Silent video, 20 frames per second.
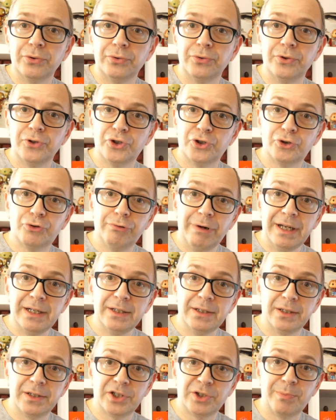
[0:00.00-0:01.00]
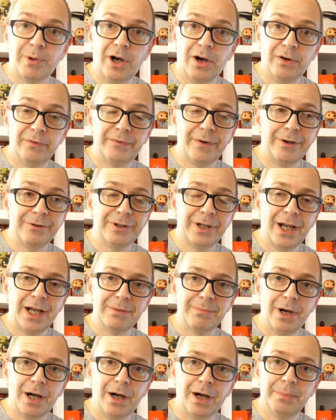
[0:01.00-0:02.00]
the screen of the smartphone
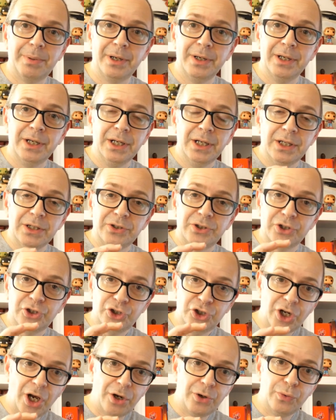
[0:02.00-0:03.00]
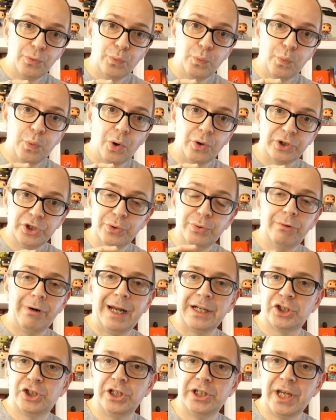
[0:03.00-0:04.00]
came up to show what you were
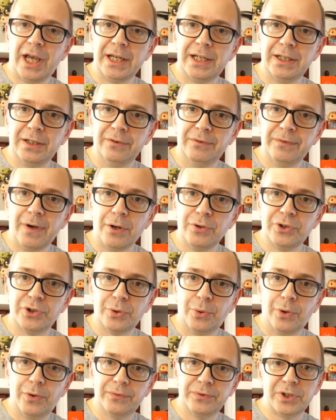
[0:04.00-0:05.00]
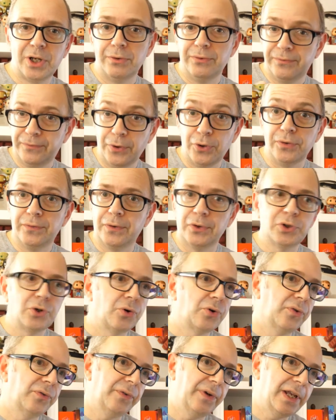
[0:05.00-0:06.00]
actually taking a photo of, so food
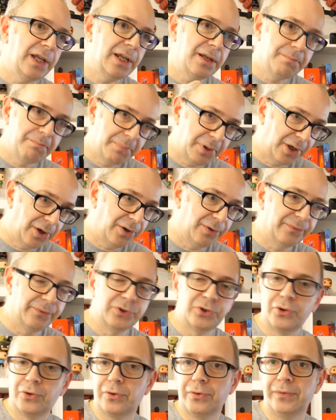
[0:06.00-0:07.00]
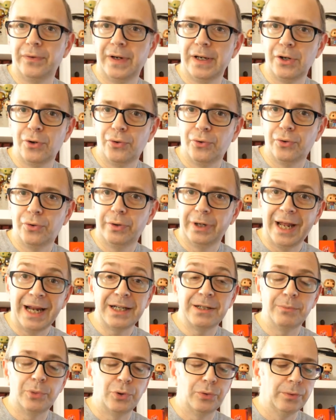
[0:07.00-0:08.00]
photography, plant photography, or an
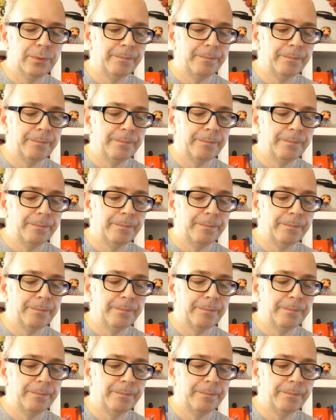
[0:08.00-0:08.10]
animal.